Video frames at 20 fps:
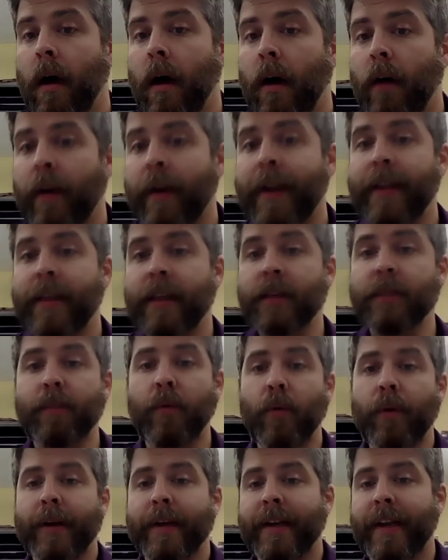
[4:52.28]
All right, at this
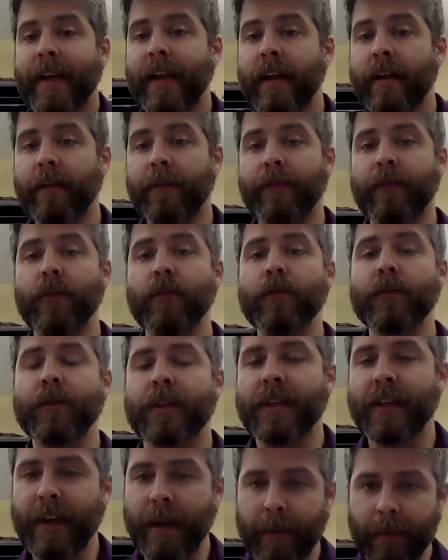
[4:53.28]
point, if you
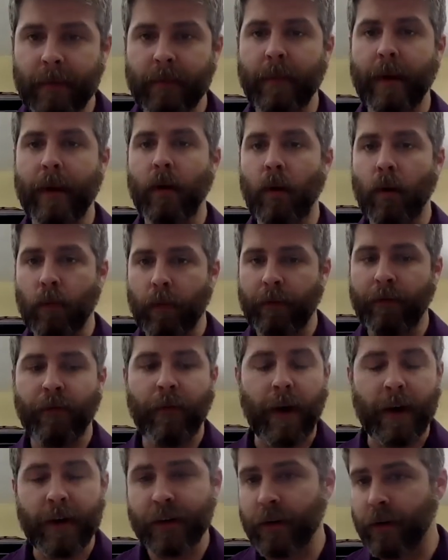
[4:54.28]
skipped my whole
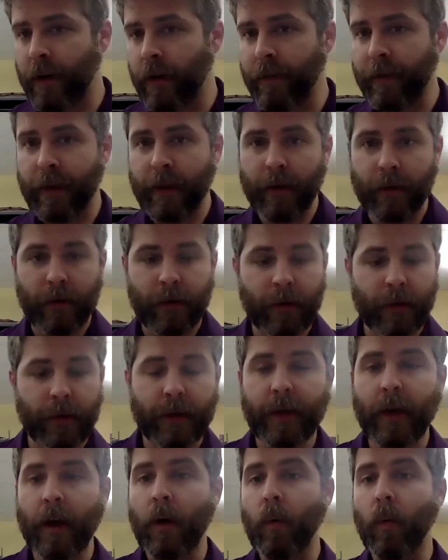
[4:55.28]
refresher and everything, you're good
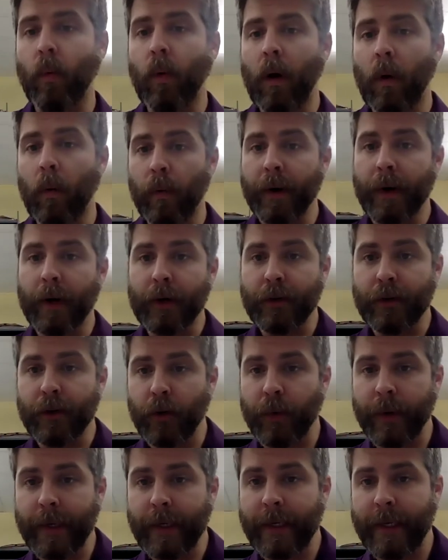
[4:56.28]
to go. What we are
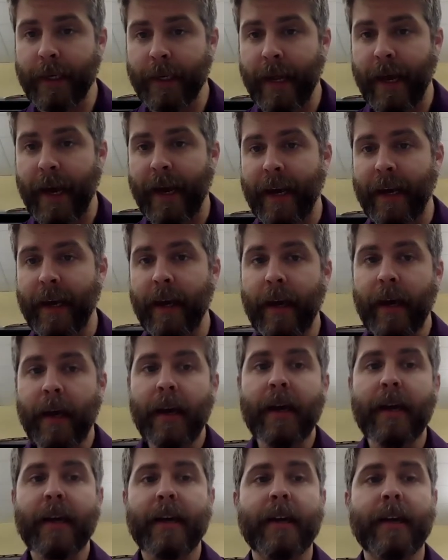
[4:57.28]
doing today
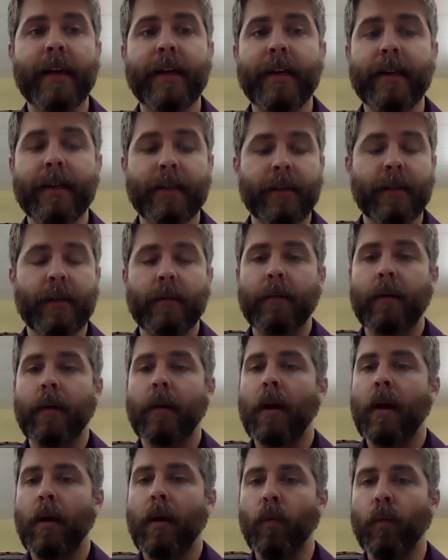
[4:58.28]
is
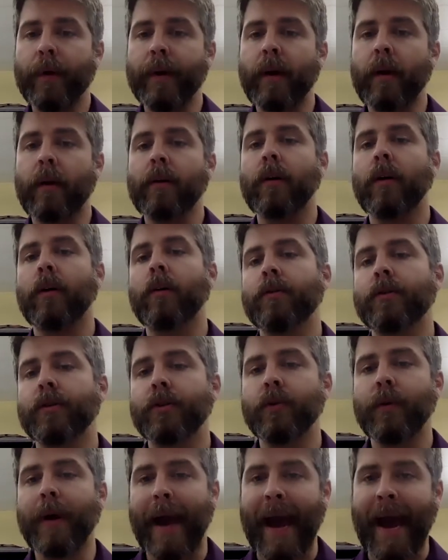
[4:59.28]
we are going
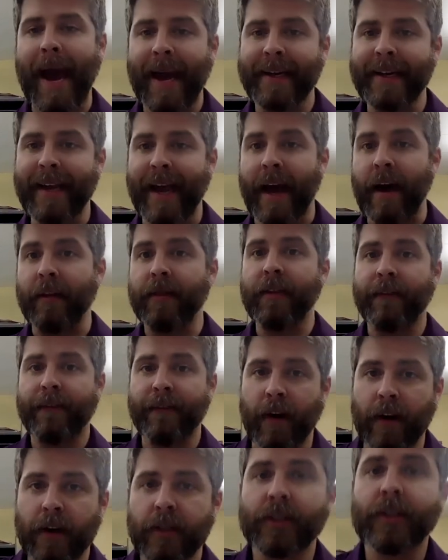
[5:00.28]
to act out the
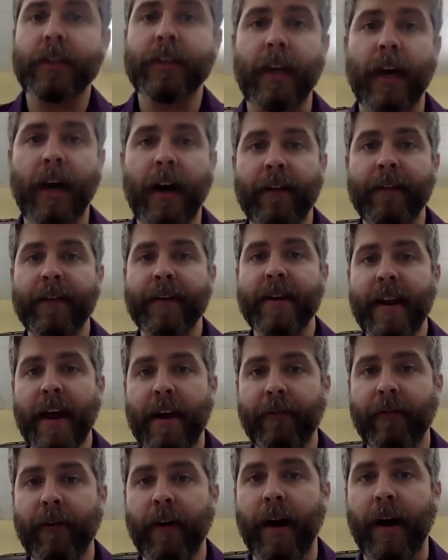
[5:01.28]
functions of a
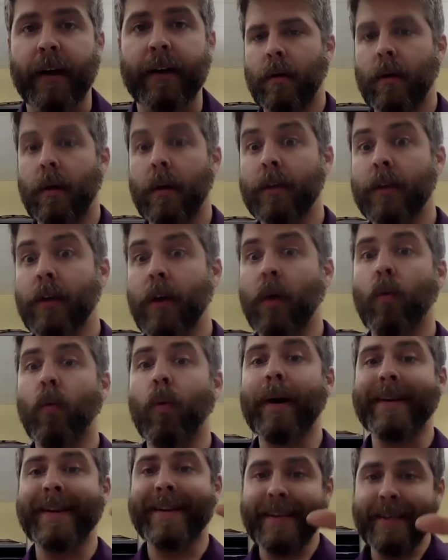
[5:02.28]
nephron. So
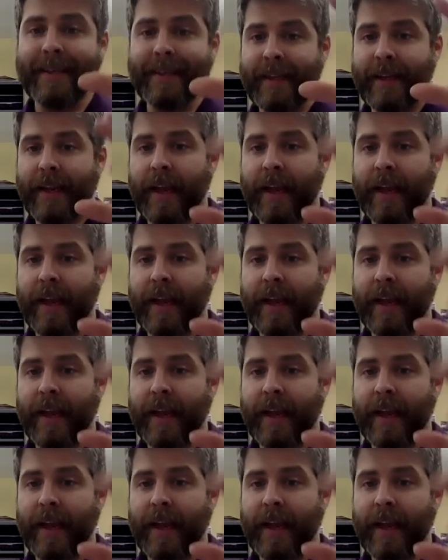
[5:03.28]
what is the